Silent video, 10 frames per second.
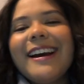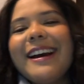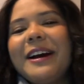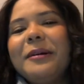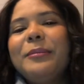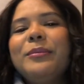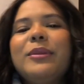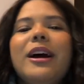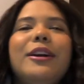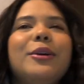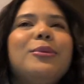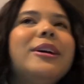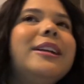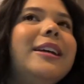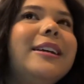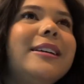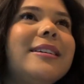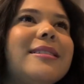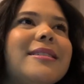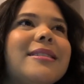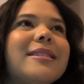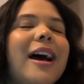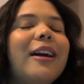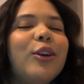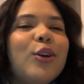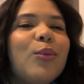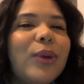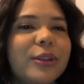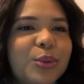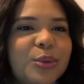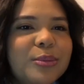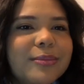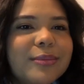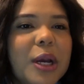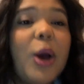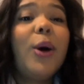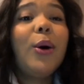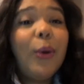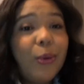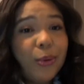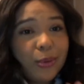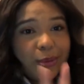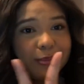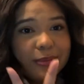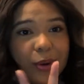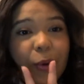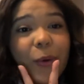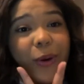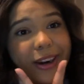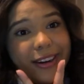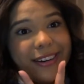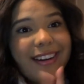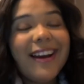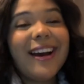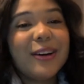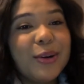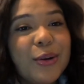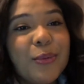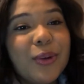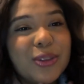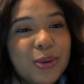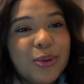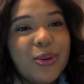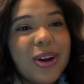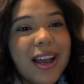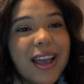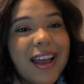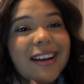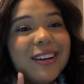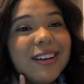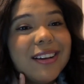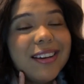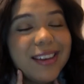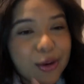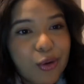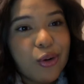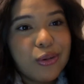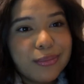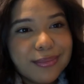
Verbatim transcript: Um, another one is arroz con guandú or or arroz con guandú and y coco.